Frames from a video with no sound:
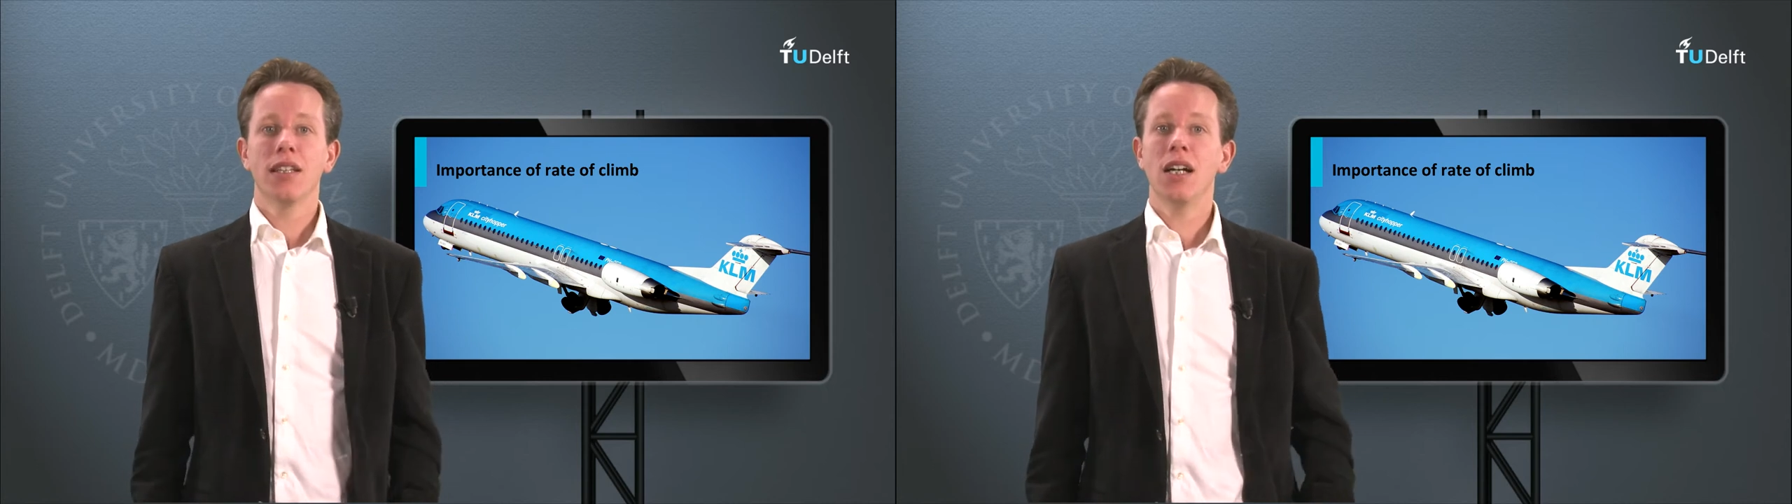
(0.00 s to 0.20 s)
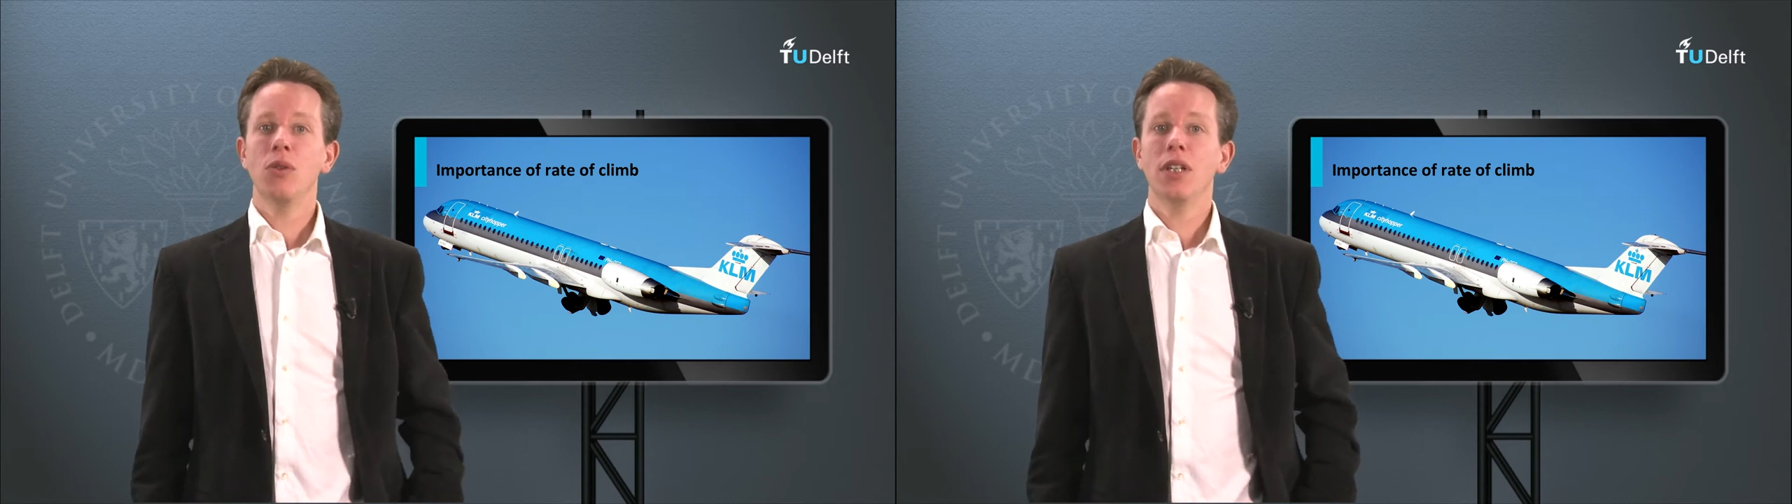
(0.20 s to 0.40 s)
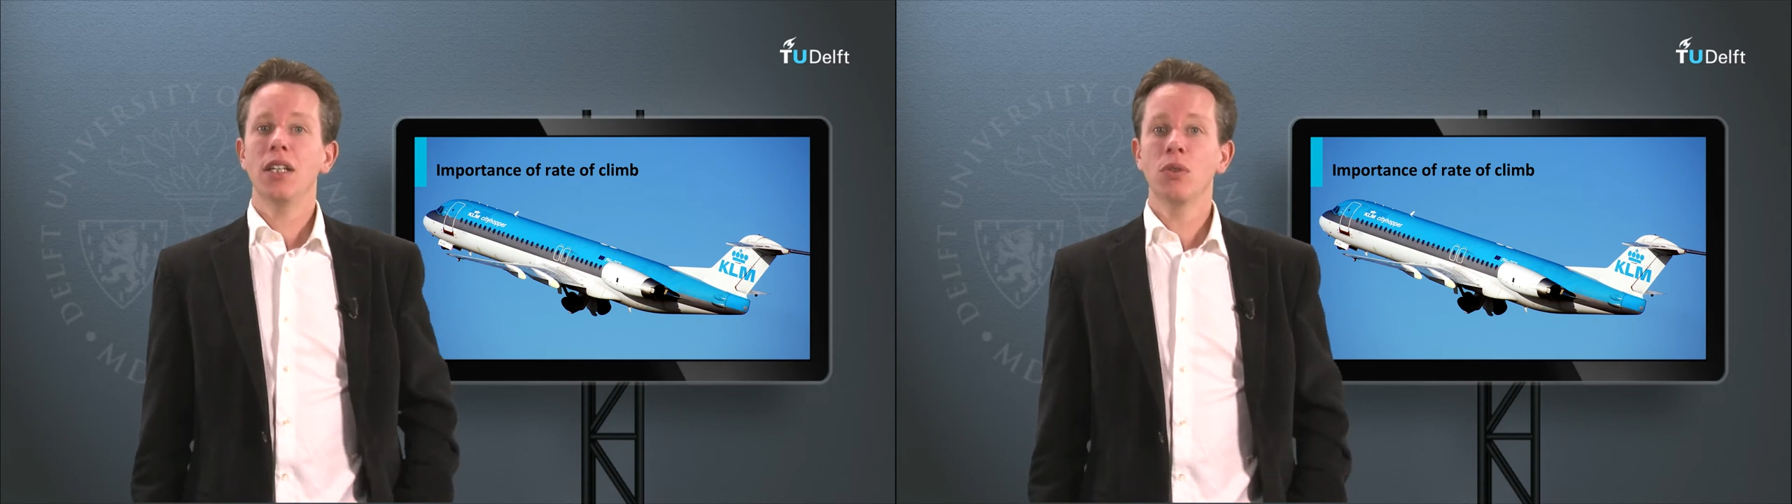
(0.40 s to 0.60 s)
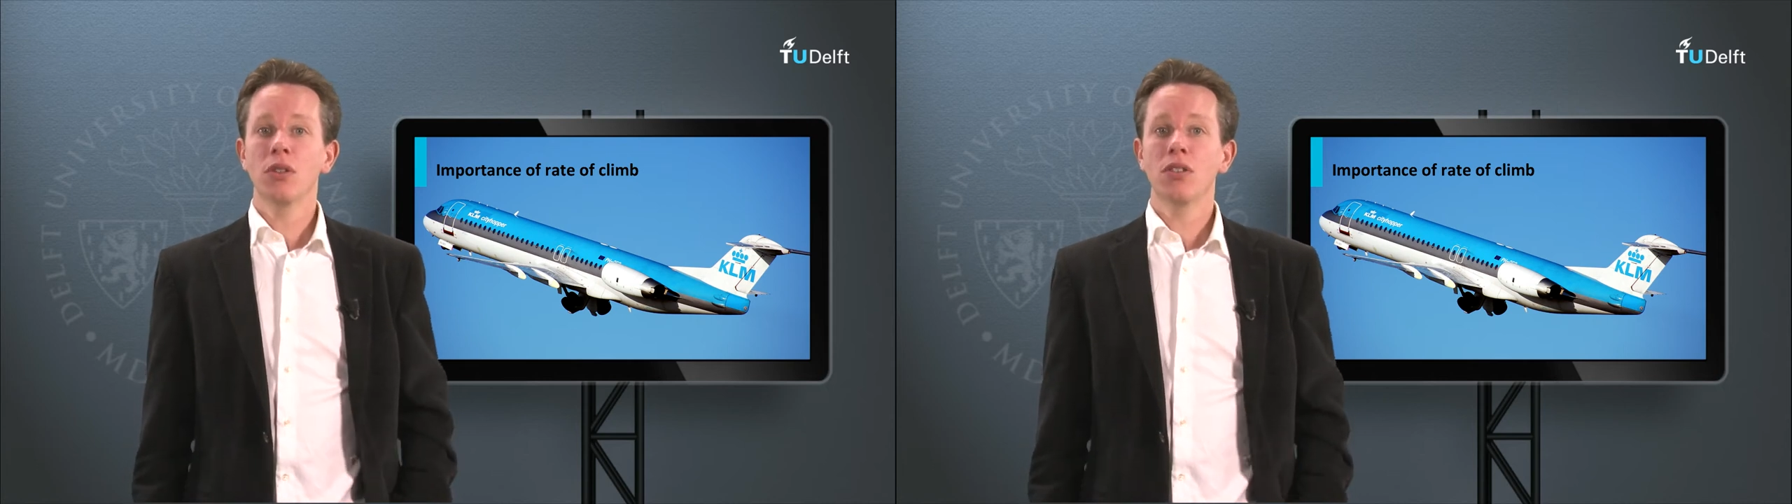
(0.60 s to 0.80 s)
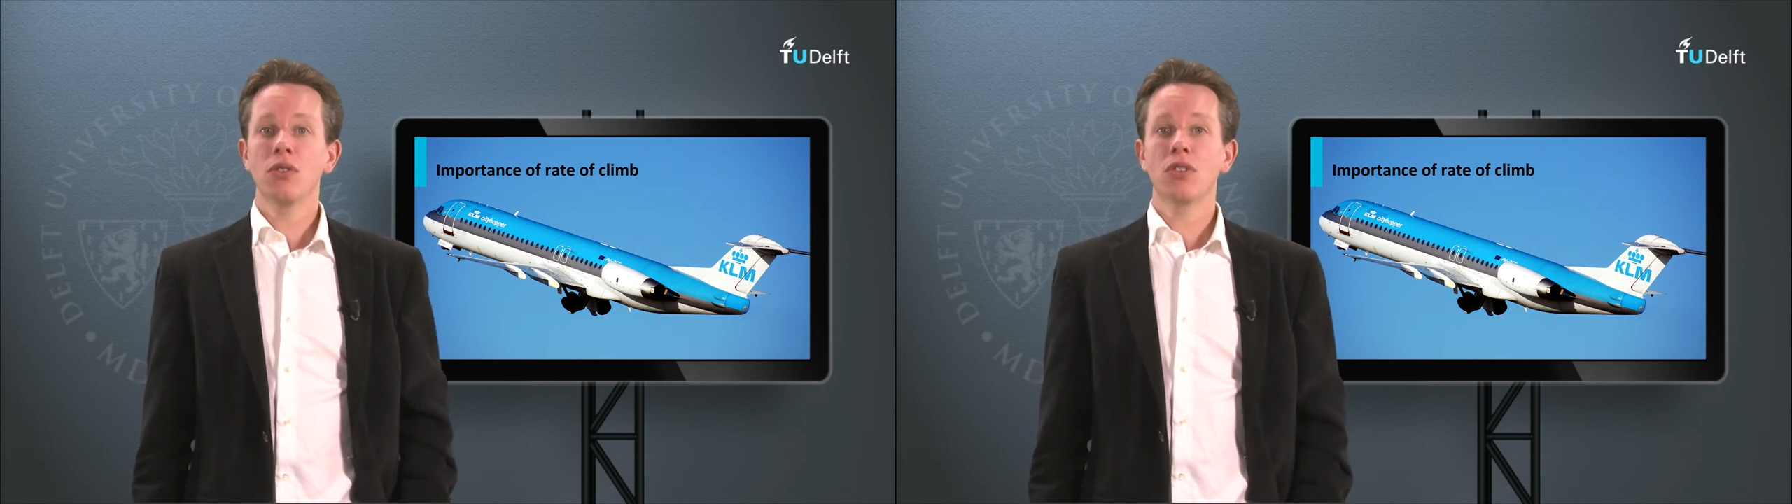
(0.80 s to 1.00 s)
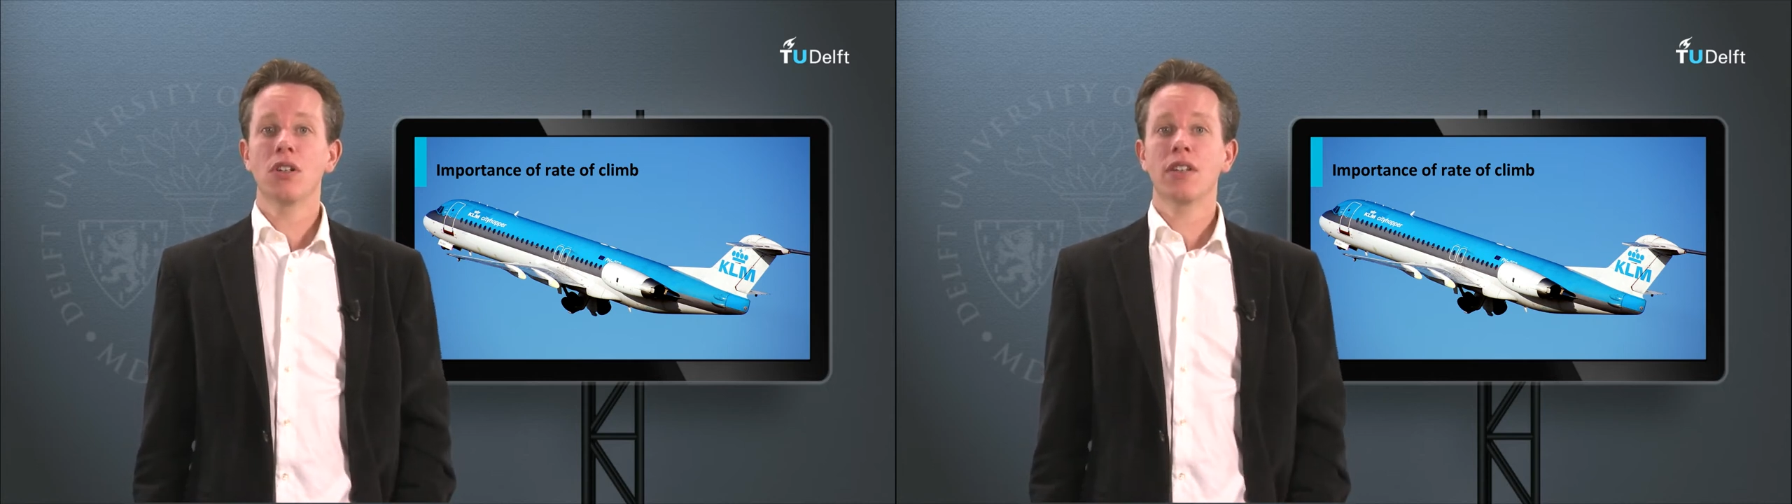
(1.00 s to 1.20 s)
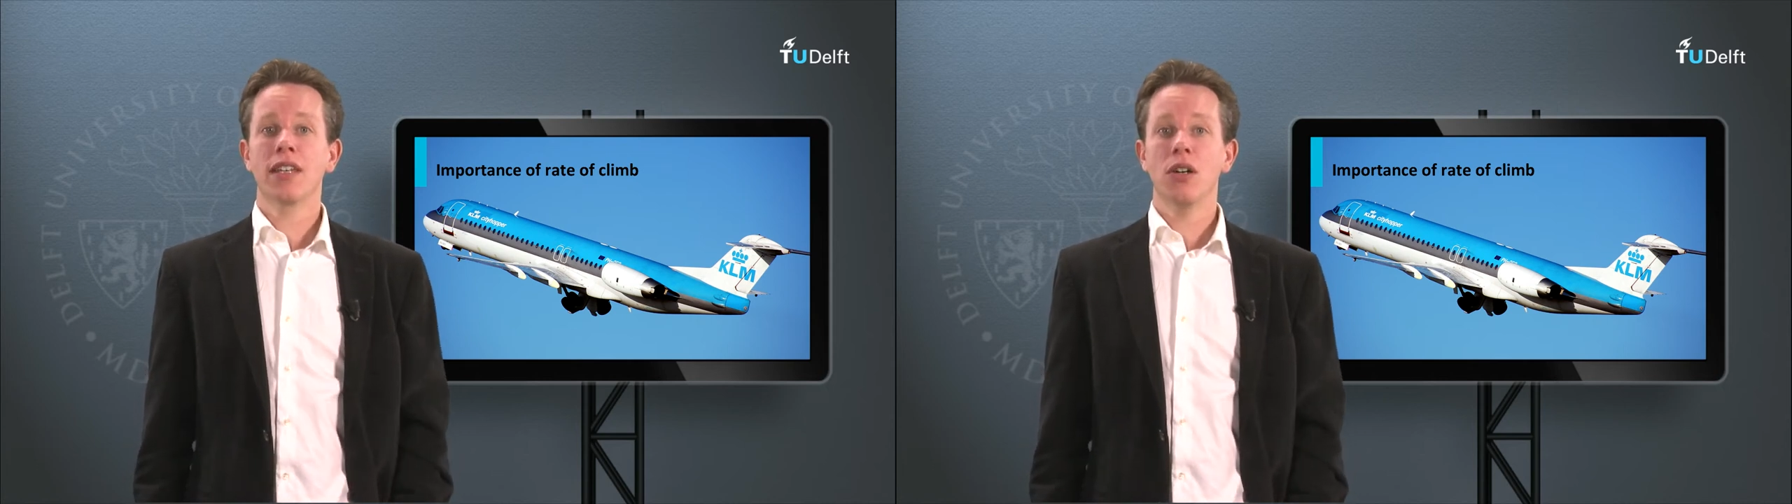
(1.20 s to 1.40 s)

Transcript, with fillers: Now, in order to start